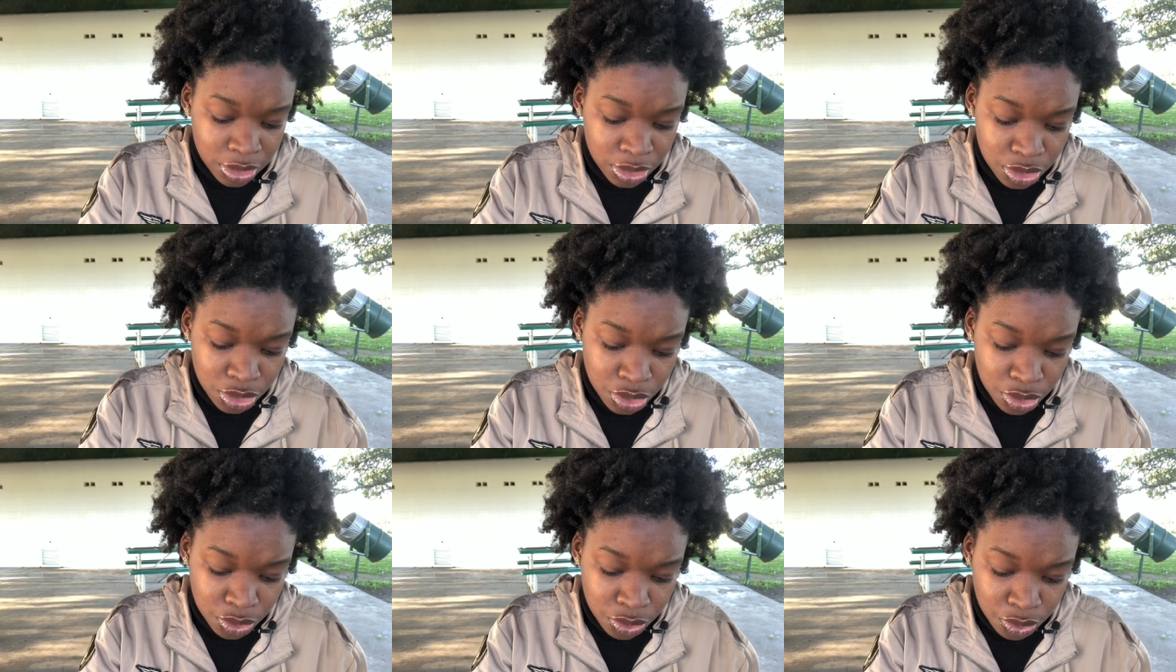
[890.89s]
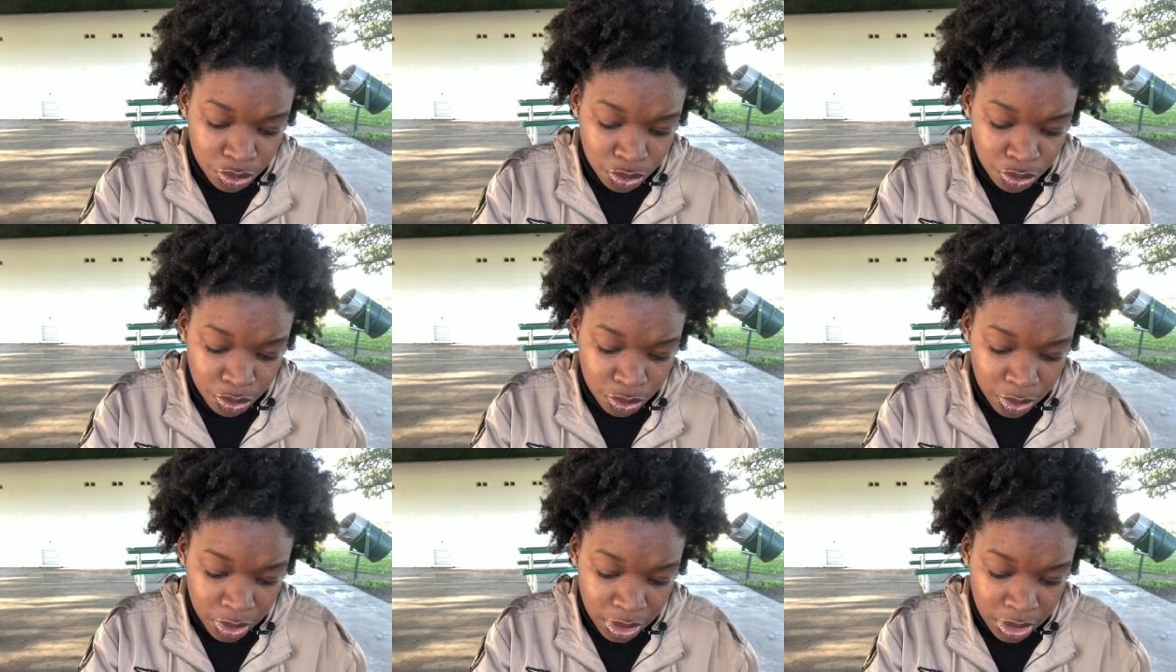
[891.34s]

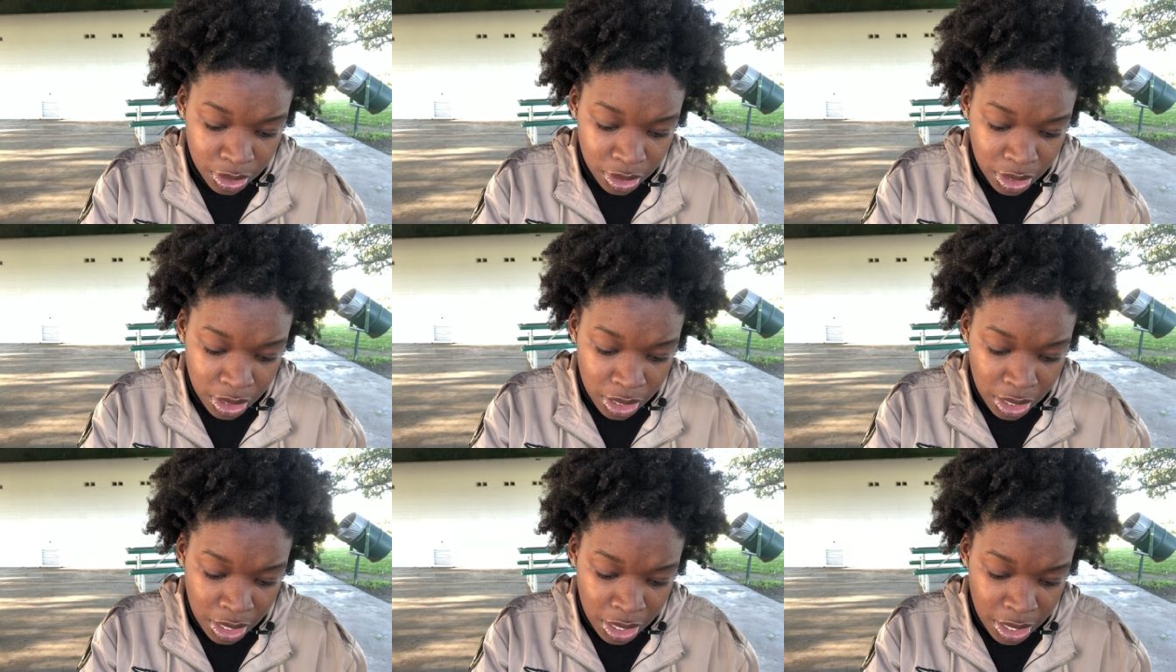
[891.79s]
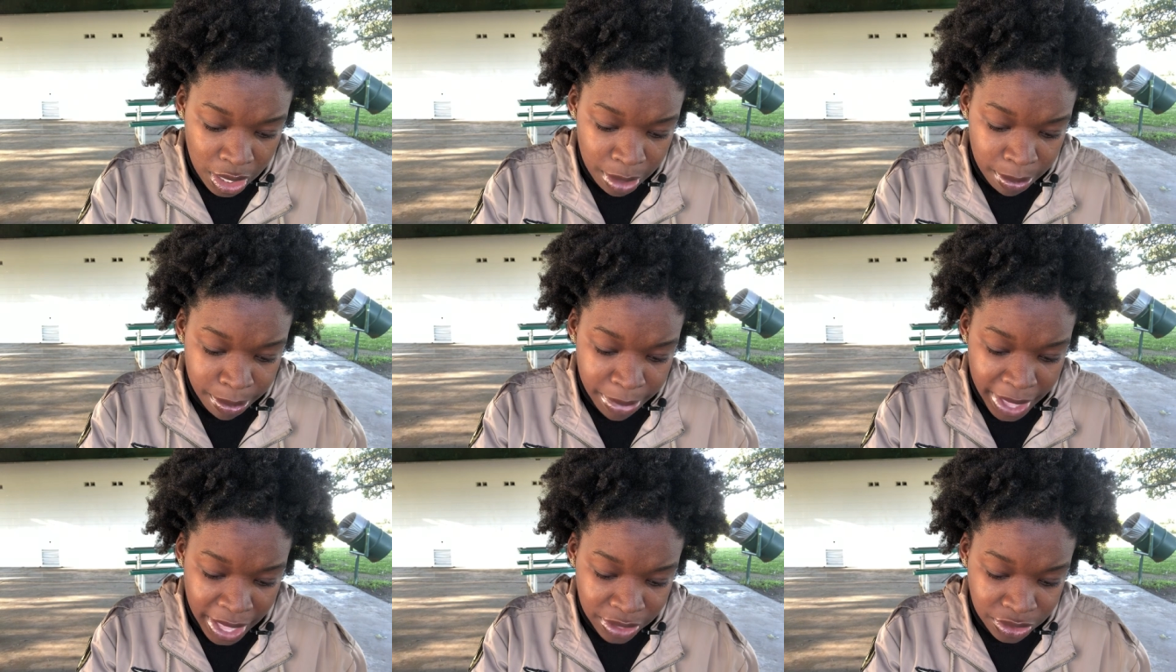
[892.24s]
to
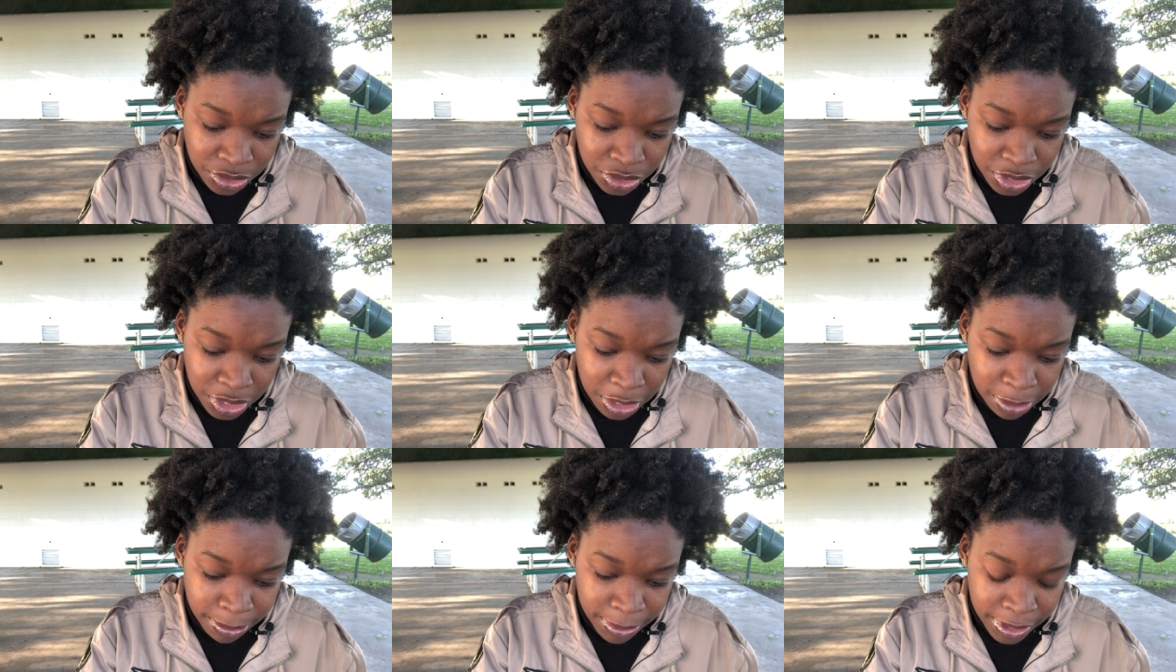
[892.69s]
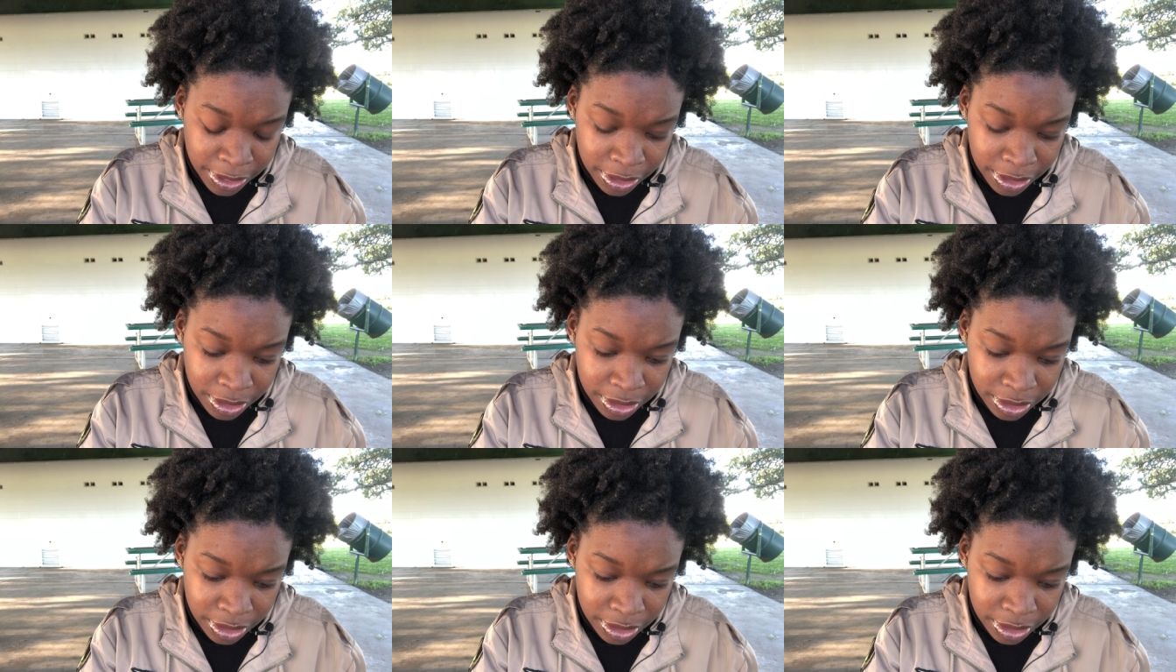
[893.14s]
Bathsheba